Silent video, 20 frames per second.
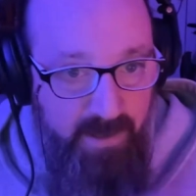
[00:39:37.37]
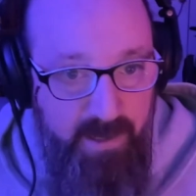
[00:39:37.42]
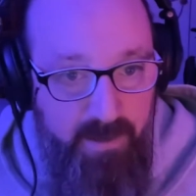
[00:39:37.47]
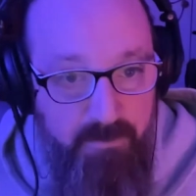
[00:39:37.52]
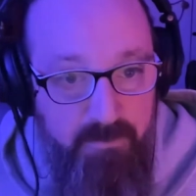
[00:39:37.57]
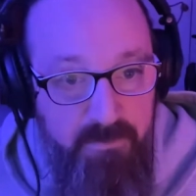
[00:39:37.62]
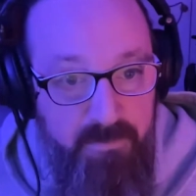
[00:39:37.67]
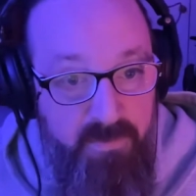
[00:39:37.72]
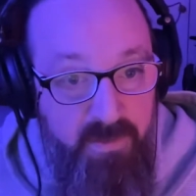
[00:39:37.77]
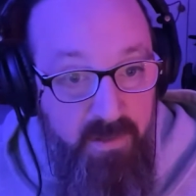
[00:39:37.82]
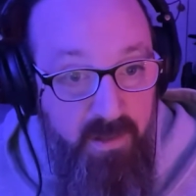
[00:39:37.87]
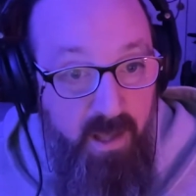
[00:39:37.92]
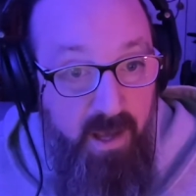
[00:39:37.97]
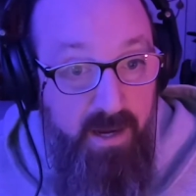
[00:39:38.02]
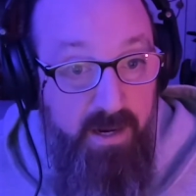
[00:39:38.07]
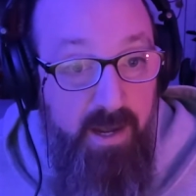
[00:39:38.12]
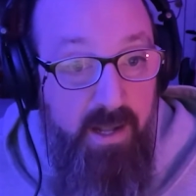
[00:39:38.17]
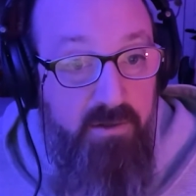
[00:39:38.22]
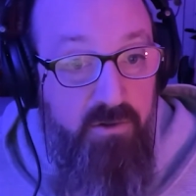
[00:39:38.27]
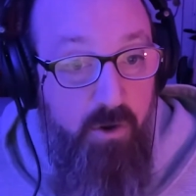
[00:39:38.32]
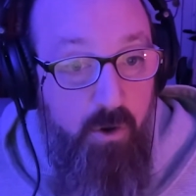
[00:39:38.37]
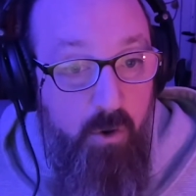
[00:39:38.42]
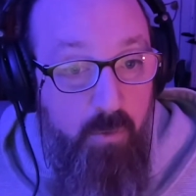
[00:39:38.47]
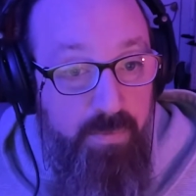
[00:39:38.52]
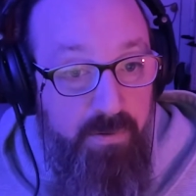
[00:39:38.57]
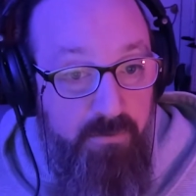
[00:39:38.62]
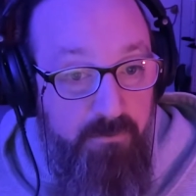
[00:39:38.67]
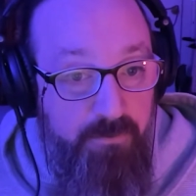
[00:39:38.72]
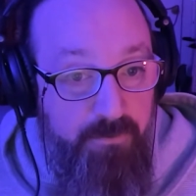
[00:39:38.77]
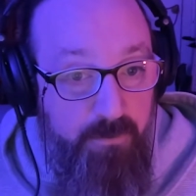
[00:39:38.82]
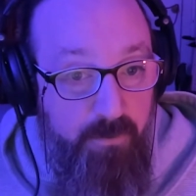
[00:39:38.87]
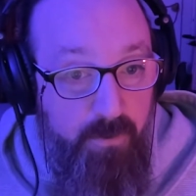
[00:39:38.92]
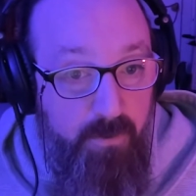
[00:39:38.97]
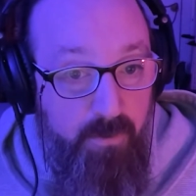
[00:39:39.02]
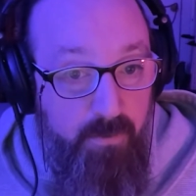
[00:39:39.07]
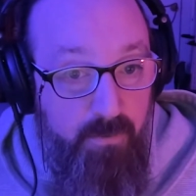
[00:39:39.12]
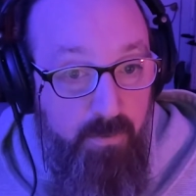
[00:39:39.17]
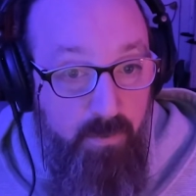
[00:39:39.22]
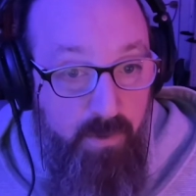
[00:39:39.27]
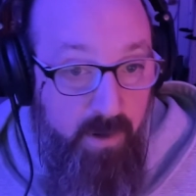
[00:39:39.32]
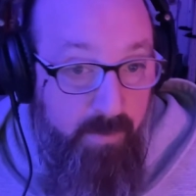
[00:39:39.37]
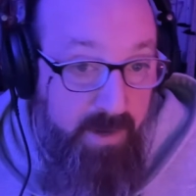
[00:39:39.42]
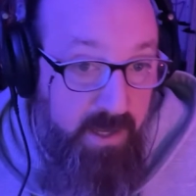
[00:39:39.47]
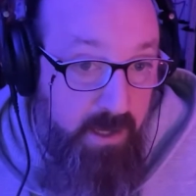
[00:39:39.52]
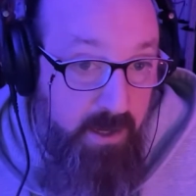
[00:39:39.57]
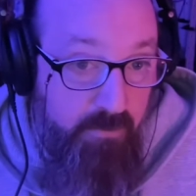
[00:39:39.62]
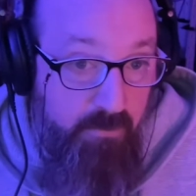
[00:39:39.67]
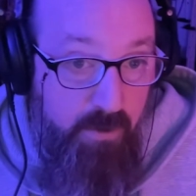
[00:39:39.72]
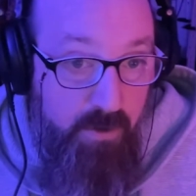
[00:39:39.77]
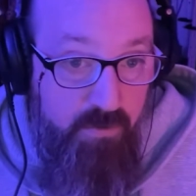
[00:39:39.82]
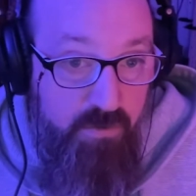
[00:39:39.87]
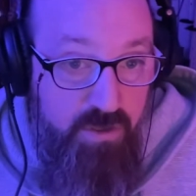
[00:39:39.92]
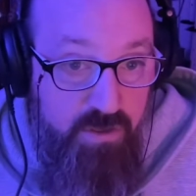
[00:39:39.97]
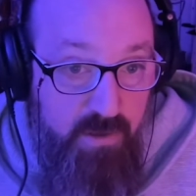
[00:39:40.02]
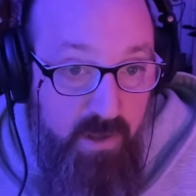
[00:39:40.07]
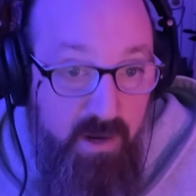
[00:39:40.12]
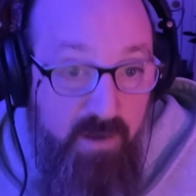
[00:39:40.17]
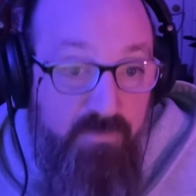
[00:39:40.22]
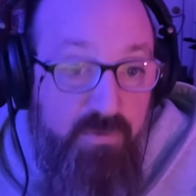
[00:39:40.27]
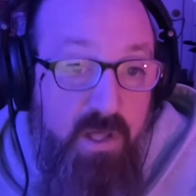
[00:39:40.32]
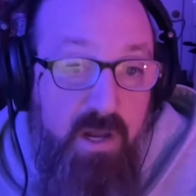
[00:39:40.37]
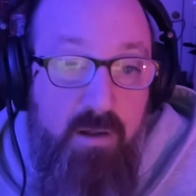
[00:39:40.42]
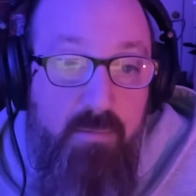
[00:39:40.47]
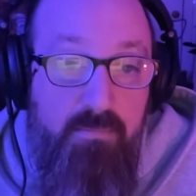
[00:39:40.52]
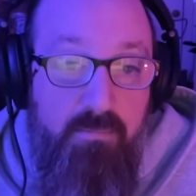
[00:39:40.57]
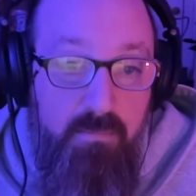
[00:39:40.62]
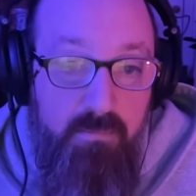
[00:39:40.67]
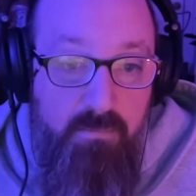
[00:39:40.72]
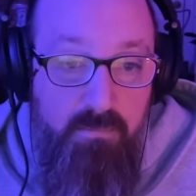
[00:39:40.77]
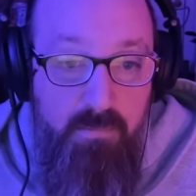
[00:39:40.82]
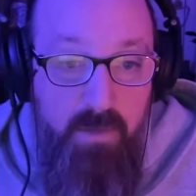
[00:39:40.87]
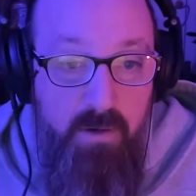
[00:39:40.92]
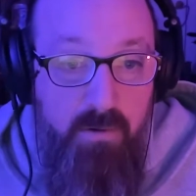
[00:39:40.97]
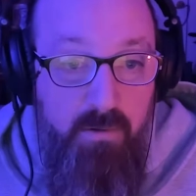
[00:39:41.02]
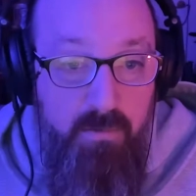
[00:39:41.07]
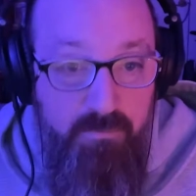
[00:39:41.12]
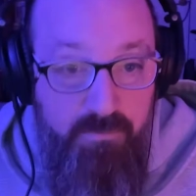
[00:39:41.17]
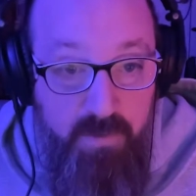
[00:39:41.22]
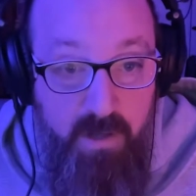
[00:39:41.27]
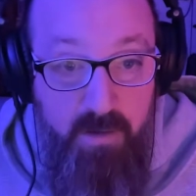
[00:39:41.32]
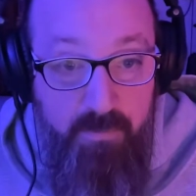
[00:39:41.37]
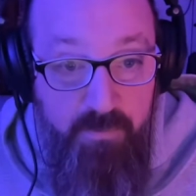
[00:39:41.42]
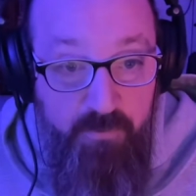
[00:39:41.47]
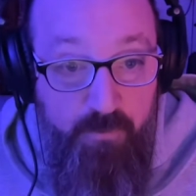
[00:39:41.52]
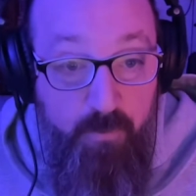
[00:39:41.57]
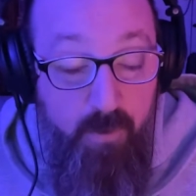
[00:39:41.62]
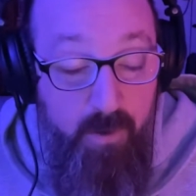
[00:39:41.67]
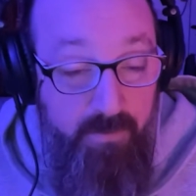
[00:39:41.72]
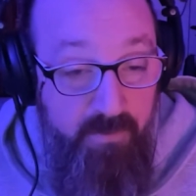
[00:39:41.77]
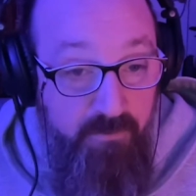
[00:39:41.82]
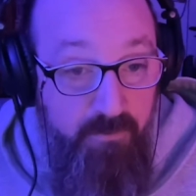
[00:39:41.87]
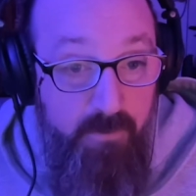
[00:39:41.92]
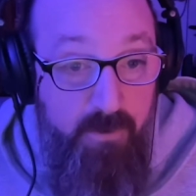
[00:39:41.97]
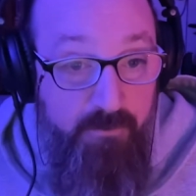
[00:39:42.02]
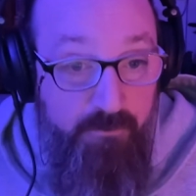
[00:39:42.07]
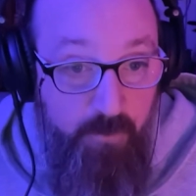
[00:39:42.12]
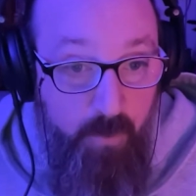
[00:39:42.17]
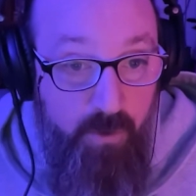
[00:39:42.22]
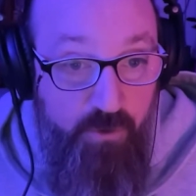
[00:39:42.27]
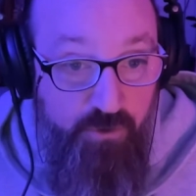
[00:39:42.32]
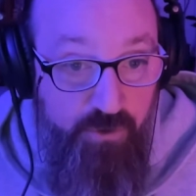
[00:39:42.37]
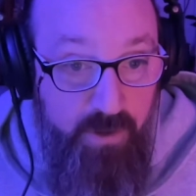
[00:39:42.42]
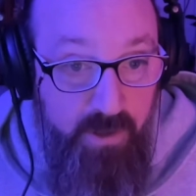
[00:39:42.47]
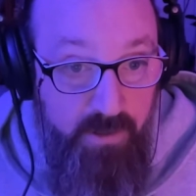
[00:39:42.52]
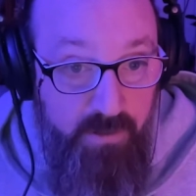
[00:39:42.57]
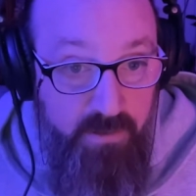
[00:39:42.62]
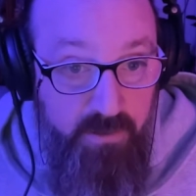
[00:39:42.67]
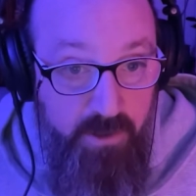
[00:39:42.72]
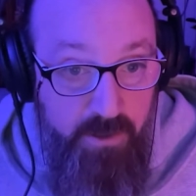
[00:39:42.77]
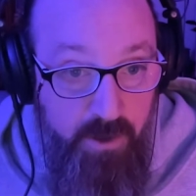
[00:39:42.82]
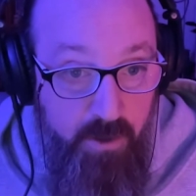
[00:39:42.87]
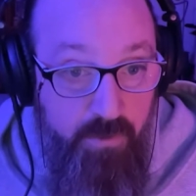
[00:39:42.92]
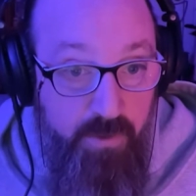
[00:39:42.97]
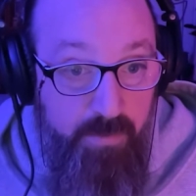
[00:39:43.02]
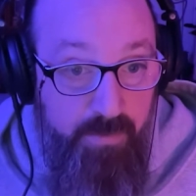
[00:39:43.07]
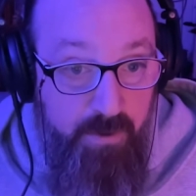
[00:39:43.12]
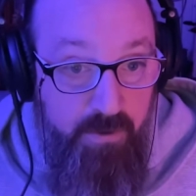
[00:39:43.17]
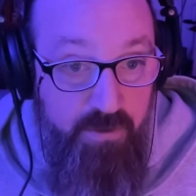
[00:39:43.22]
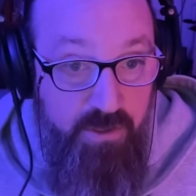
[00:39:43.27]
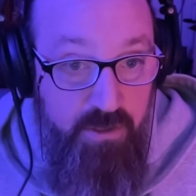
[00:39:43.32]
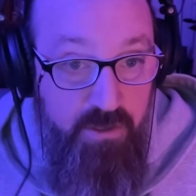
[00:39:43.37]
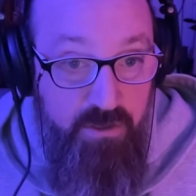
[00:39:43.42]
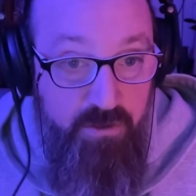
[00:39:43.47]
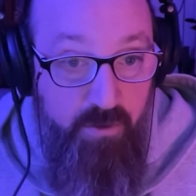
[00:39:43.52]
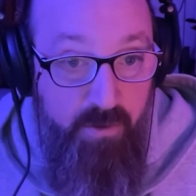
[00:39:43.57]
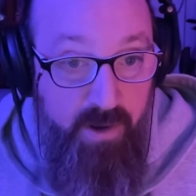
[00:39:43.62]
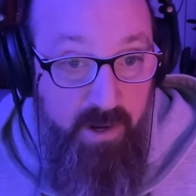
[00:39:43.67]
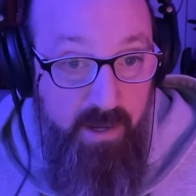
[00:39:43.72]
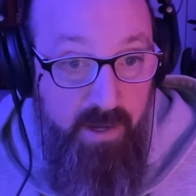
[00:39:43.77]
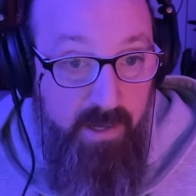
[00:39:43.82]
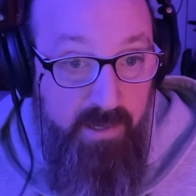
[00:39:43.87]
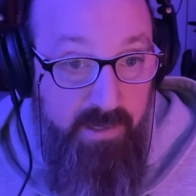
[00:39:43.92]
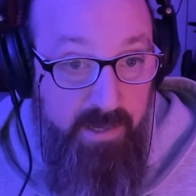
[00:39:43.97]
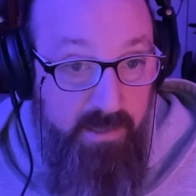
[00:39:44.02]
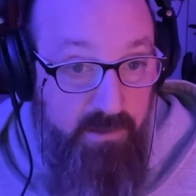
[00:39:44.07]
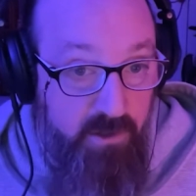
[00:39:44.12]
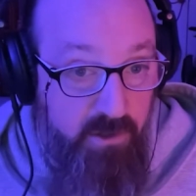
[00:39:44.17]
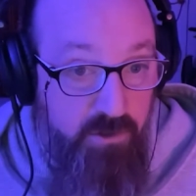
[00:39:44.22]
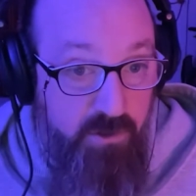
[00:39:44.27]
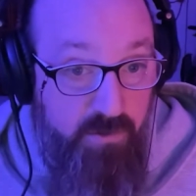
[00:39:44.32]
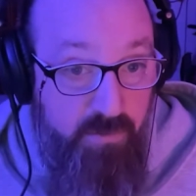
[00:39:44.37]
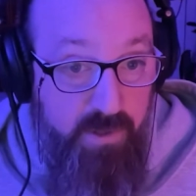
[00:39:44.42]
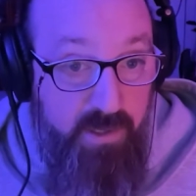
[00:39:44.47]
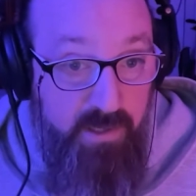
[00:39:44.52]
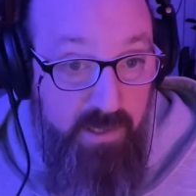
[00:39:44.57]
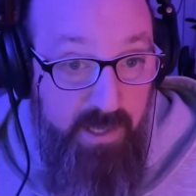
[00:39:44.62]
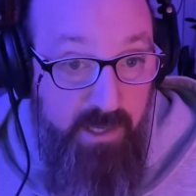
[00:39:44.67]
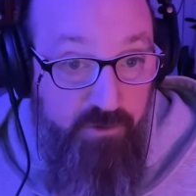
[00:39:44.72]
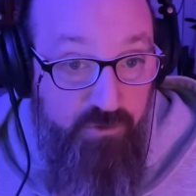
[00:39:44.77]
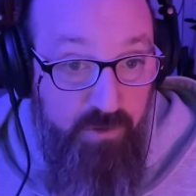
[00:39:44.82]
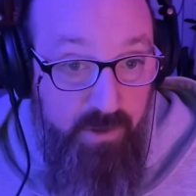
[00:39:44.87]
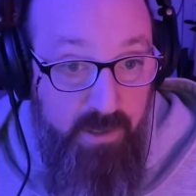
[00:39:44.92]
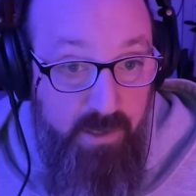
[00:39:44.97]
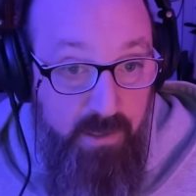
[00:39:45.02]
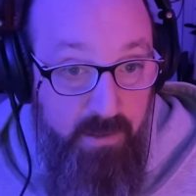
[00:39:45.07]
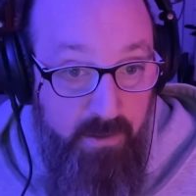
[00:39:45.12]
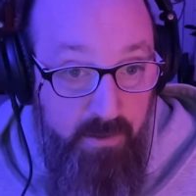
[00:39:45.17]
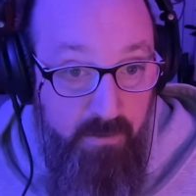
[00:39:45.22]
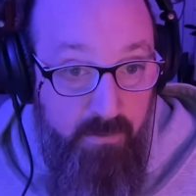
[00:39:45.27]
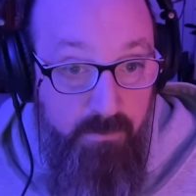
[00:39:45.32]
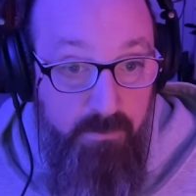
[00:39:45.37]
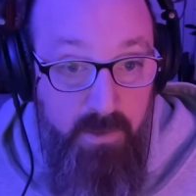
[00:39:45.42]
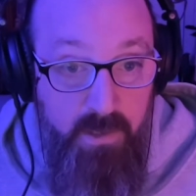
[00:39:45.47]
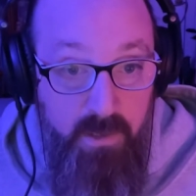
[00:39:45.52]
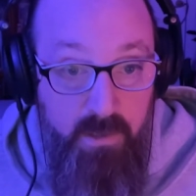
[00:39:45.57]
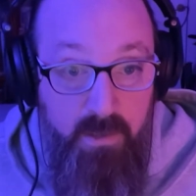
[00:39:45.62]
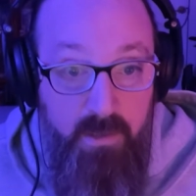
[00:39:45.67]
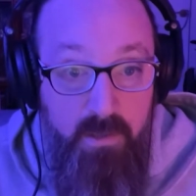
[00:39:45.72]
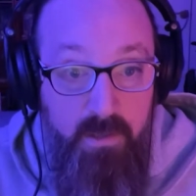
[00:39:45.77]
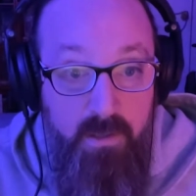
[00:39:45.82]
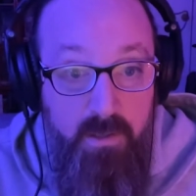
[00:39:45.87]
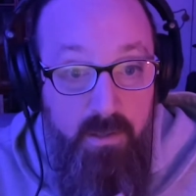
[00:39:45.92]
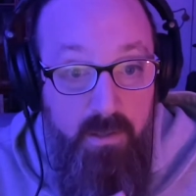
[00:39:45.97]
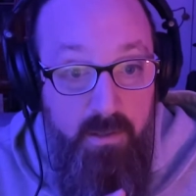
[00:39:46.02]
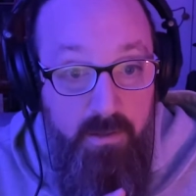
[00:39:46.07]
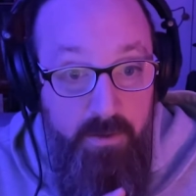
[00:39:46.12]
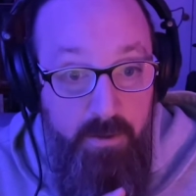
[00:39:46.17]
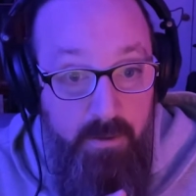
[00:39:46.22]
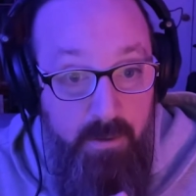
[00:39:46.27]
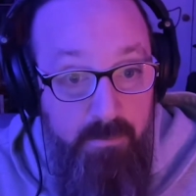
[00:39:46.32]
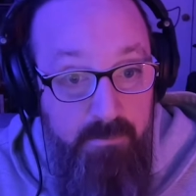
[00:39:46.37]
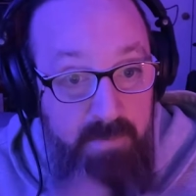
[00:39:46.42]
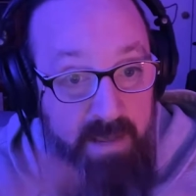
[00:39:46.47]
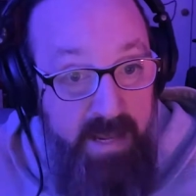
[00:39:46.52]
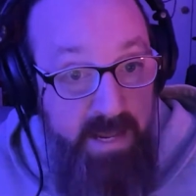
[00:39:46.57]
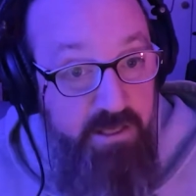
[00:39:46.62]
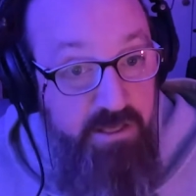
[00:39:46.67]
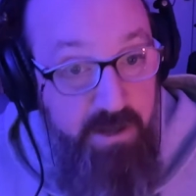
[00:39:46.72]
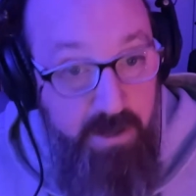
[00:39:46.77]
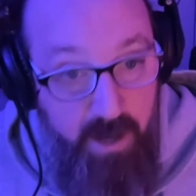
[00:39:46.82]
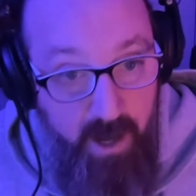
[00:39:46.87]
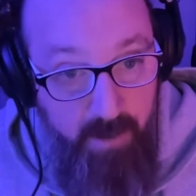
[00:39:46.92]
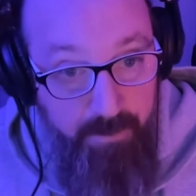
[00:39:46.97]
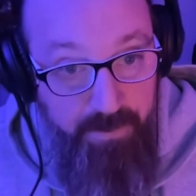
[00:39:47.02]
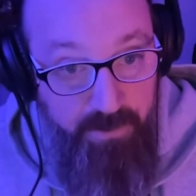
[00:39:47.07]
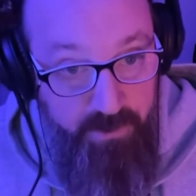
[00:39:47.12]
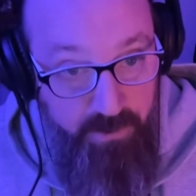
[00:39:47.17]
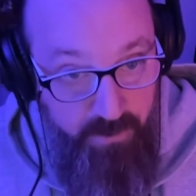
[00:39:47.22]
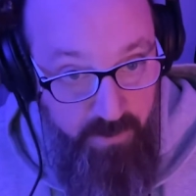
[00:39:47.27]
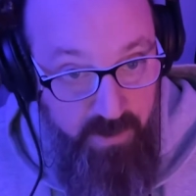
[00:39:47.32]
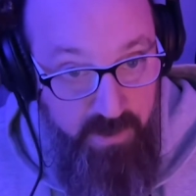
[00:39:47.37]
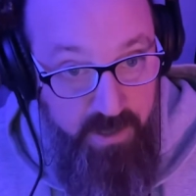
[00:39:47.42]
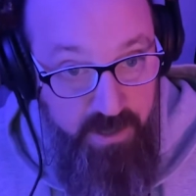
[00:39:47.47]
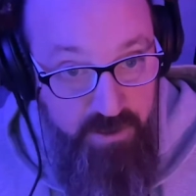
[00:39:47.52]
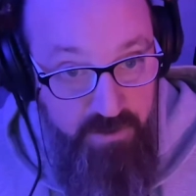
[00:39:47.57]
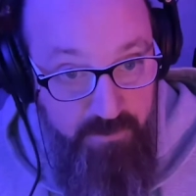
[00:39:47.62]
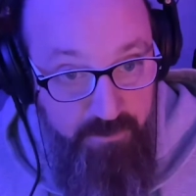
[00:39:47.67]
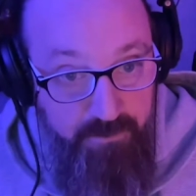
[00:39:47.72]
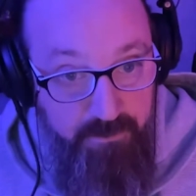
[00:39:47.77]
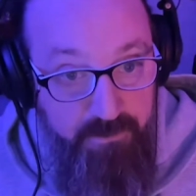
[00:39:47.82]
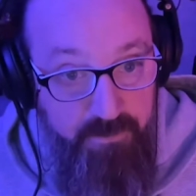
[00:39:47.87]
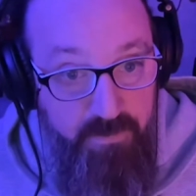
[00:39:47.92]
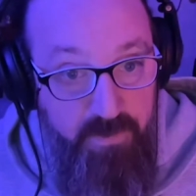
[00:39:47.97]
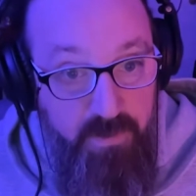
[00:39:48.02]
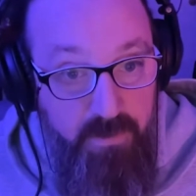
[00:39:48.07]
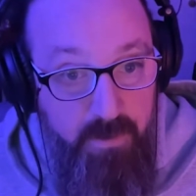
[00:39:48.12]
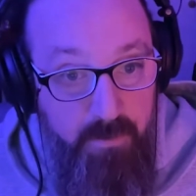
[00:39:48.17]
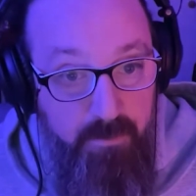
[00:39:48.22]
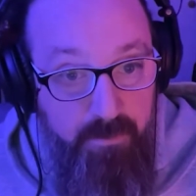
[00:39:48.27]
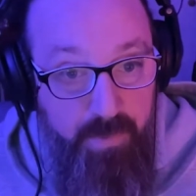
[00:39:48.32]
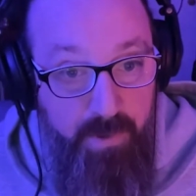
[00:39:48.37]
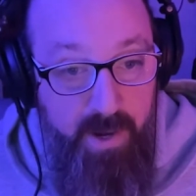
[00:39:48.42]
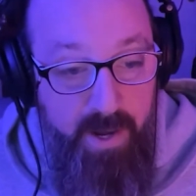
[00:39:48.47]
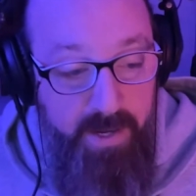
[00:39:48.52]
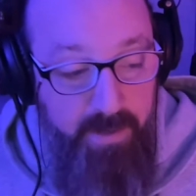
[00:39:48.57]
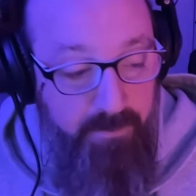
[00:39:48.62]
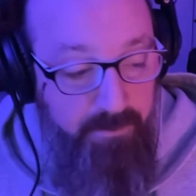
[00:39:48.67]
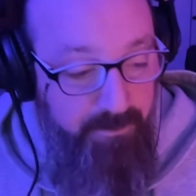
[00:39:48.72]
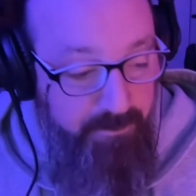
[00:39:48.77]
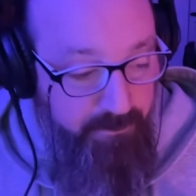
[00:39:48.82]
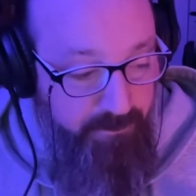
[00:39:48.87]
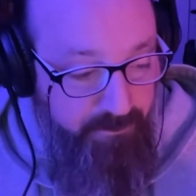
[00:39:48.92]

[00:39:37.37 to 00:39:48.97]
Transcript: Like I got to open for one of my heroes, and I've done it you know, I've done it before. I've been very fortunate to know the person. So I, I get to do it occasionally, and they're, they're amazing opportunities, but